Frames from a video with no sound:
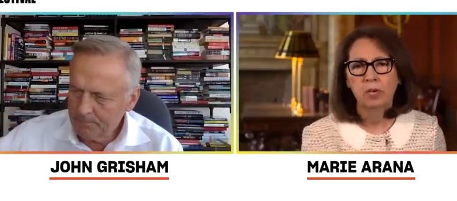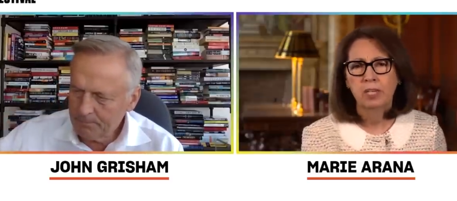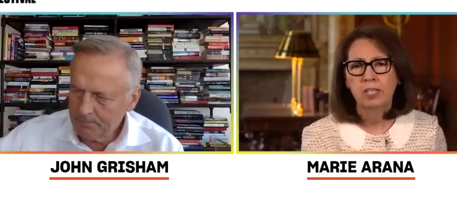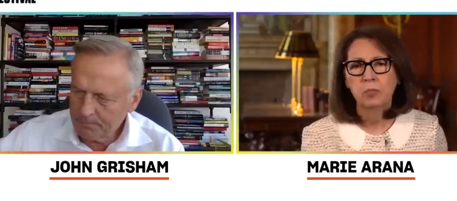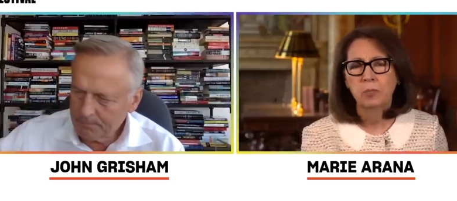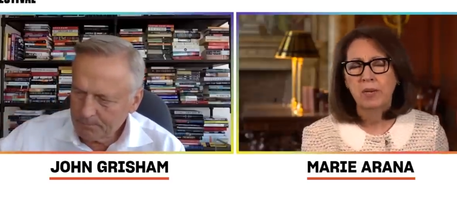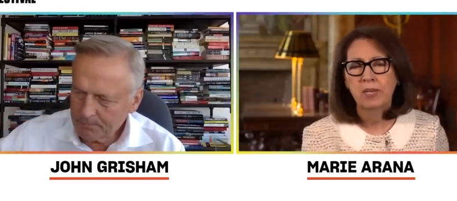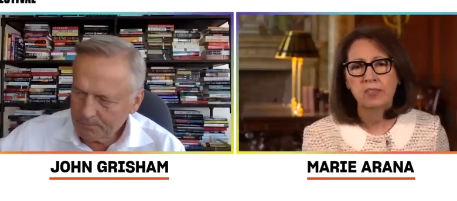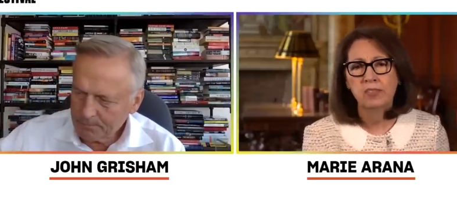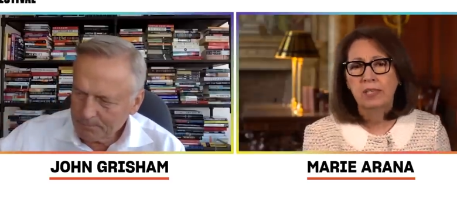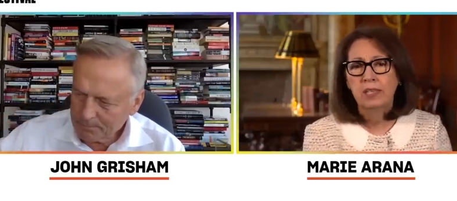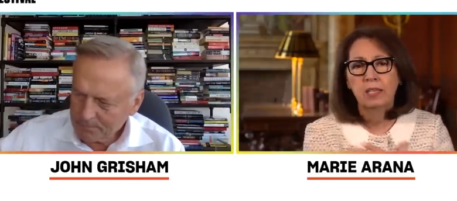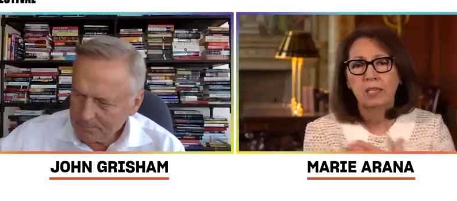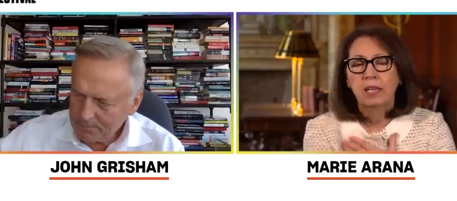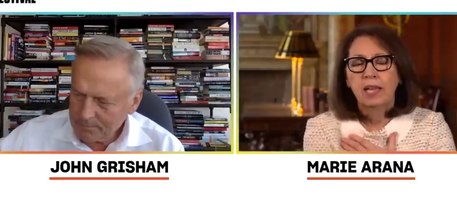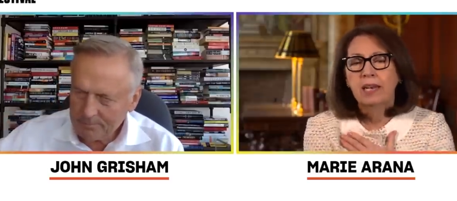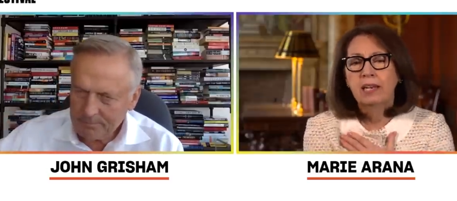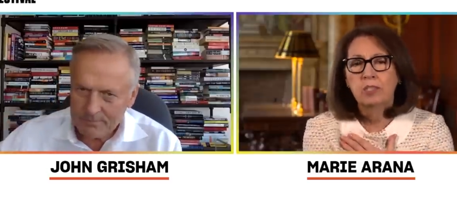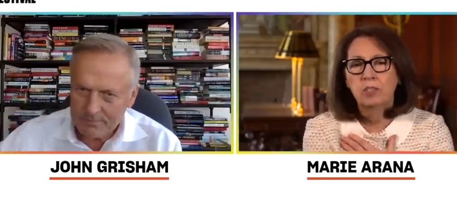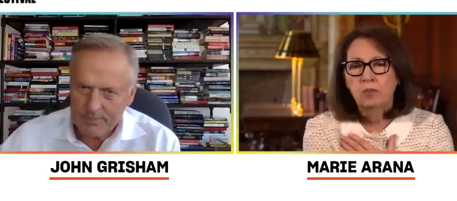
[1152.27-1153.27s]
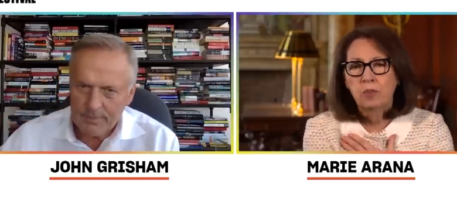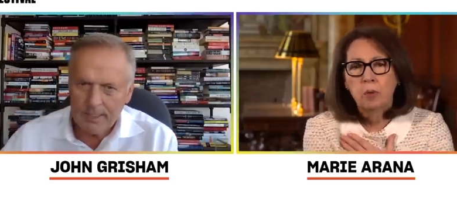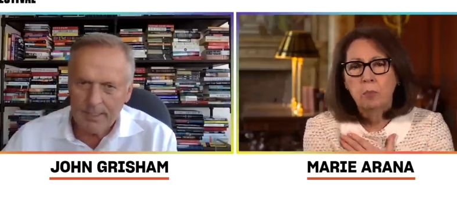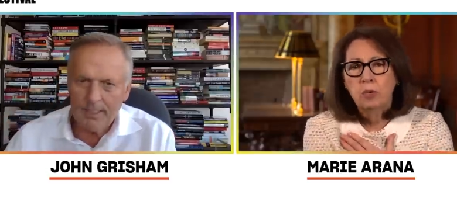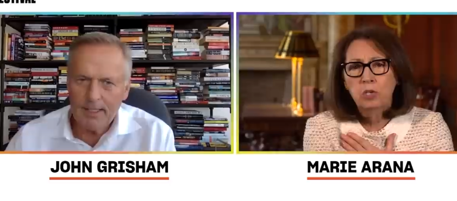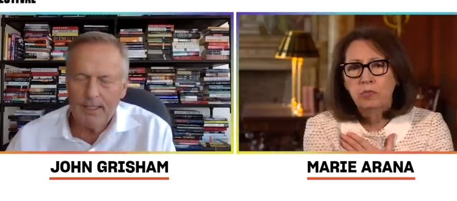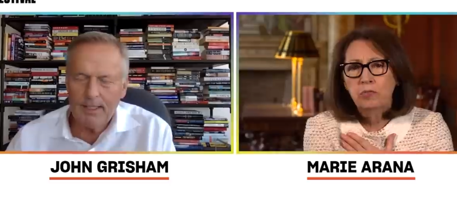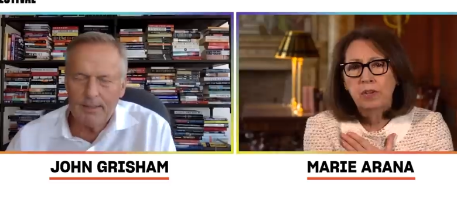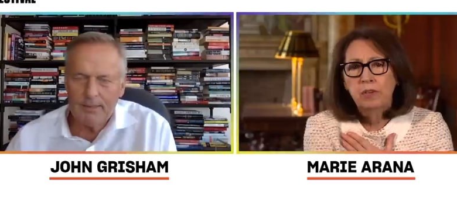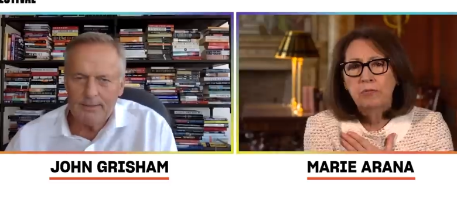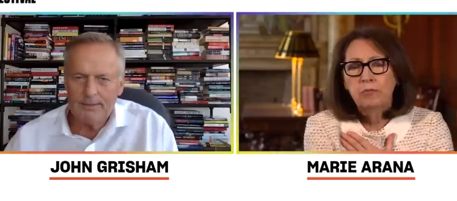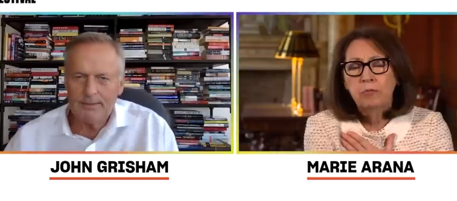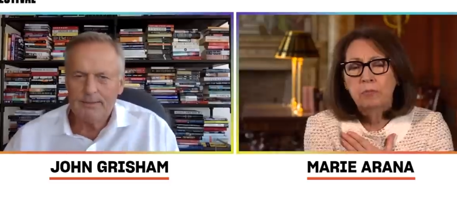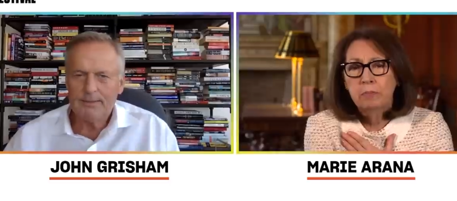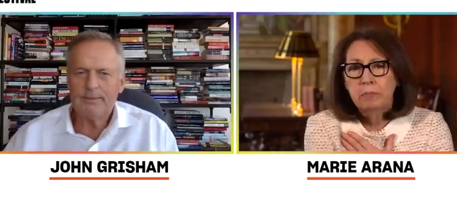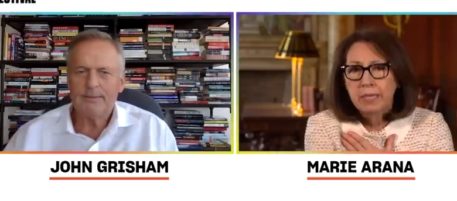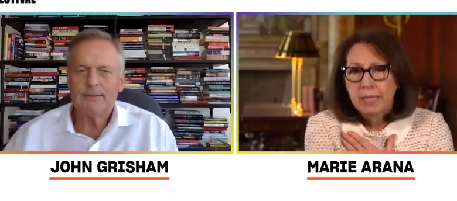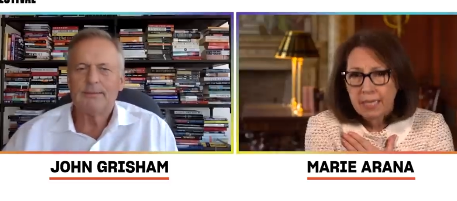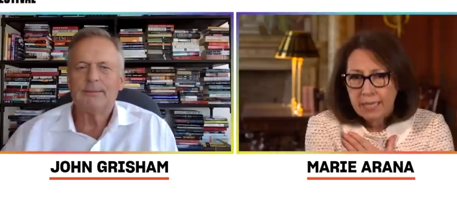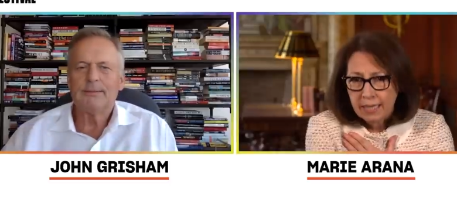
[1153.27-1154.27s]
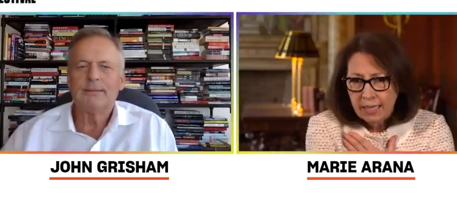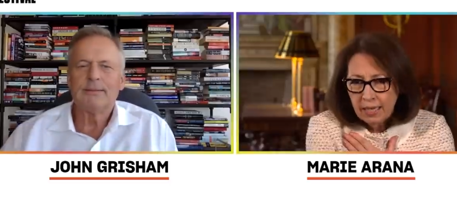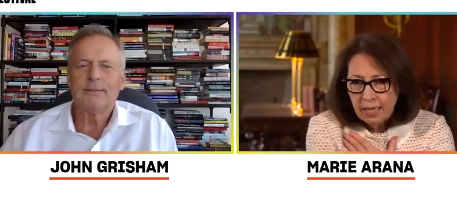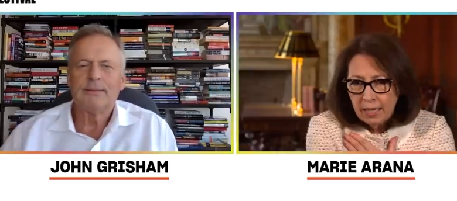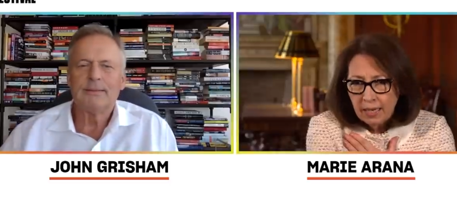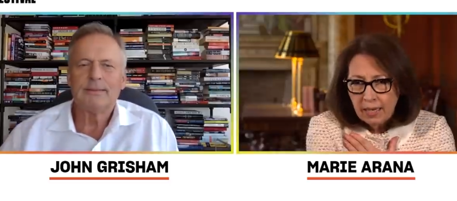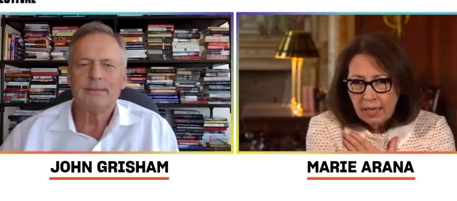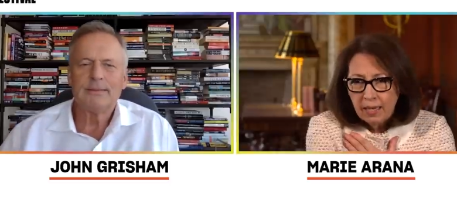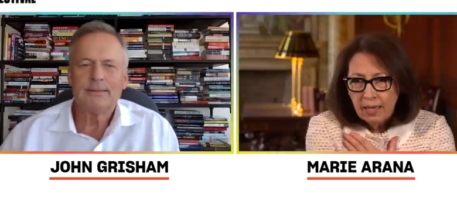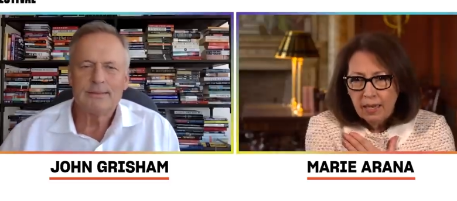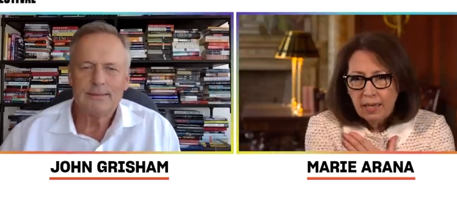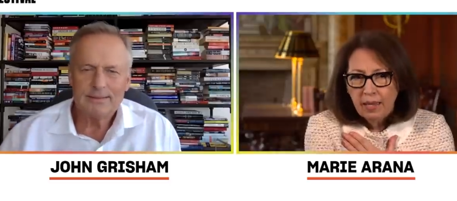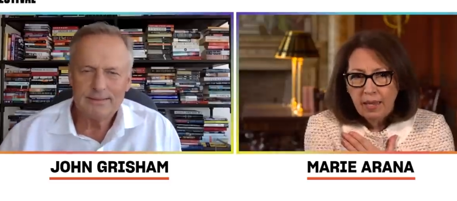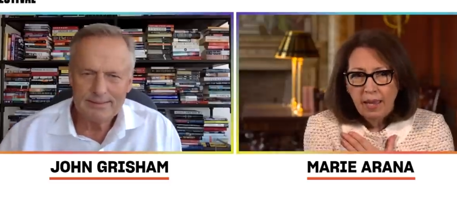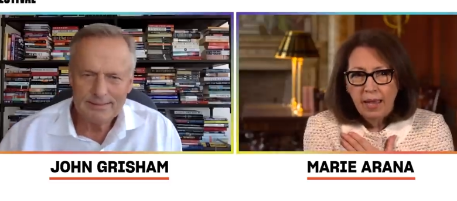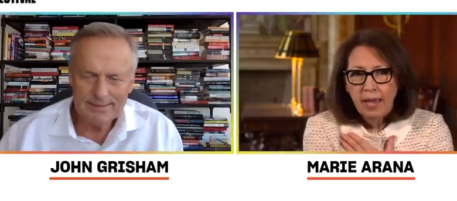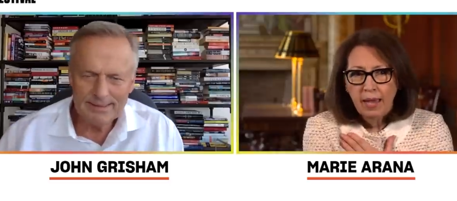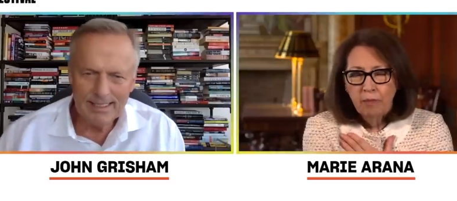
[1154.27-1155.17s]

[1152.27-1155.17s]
Speaker 1: It's basically, and it's so much fun for me yeah.